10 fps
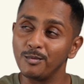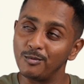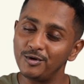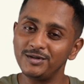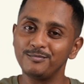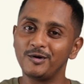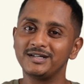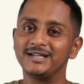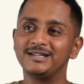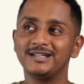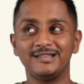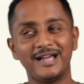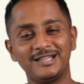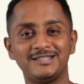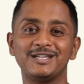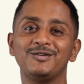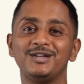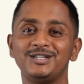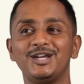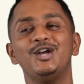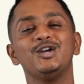more important than security.